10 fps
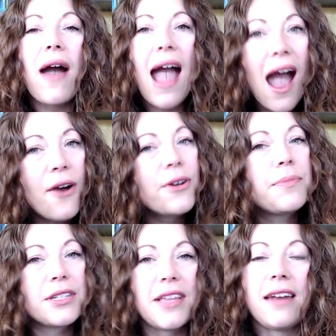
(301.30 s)
how to
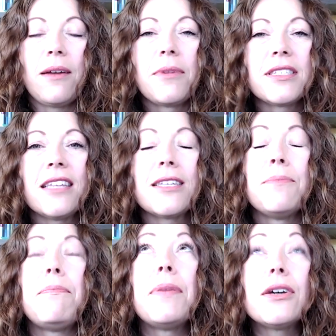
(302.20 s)
build that number sense
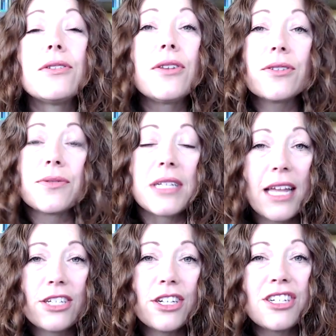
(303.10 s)
and build those
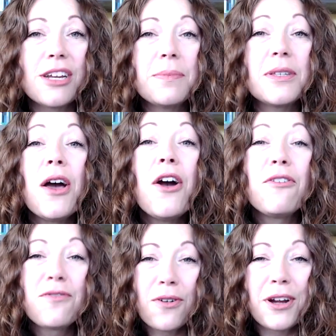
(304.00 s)
relationships
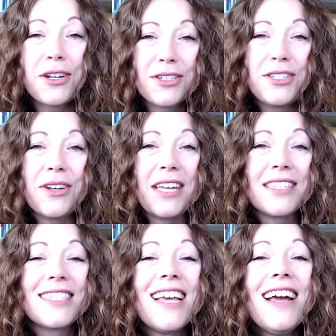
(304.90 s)
for your
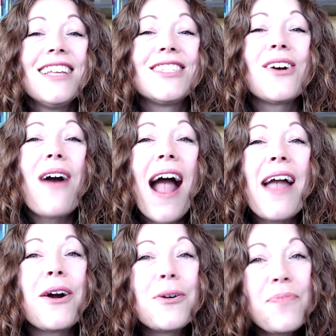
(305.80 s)
students. So I
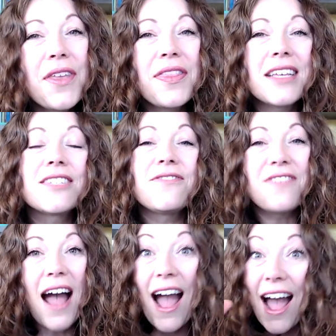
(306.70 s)
hope that this
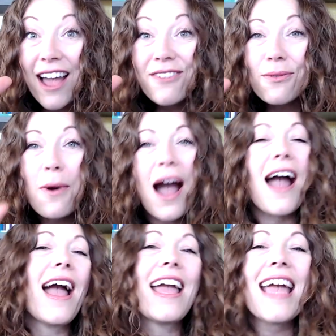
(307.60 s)
five
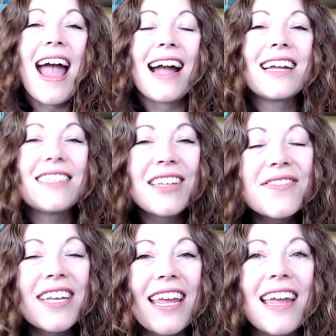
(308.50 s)
why
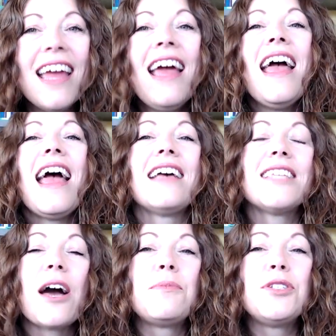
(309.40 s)
activity has
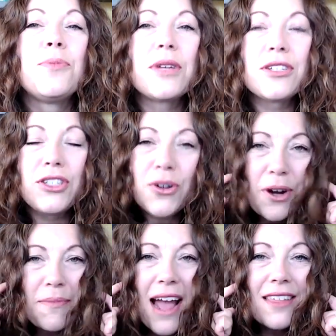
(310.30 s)
helped you build
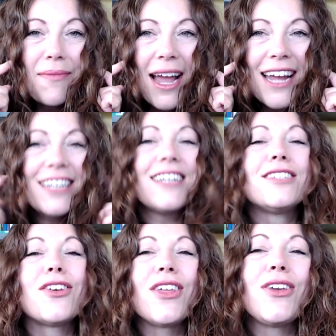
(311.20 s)
your math mind
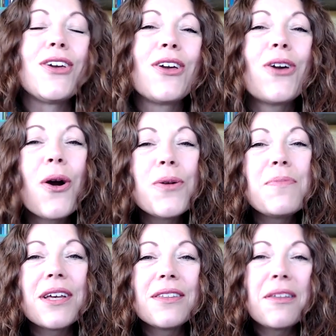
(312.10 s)
so that you can go
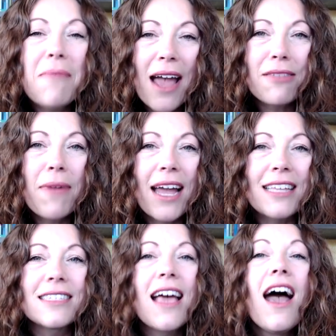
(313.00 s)
build the math
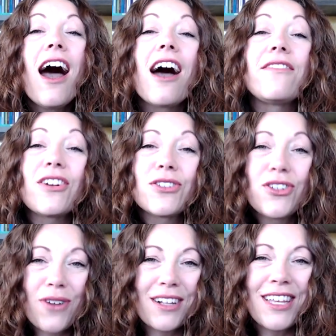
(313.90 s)
minds of your
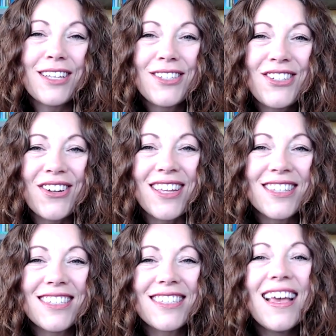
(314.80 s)
struggling
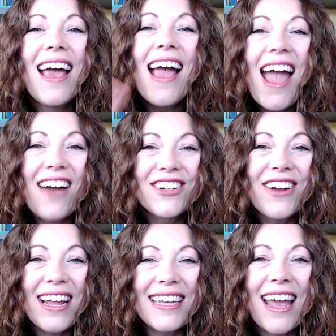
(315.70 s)
students. Have a
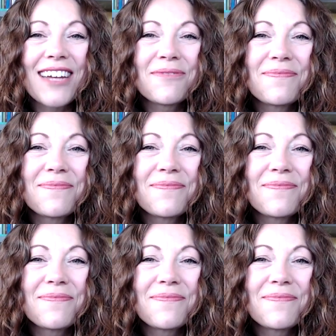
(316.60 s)
great day.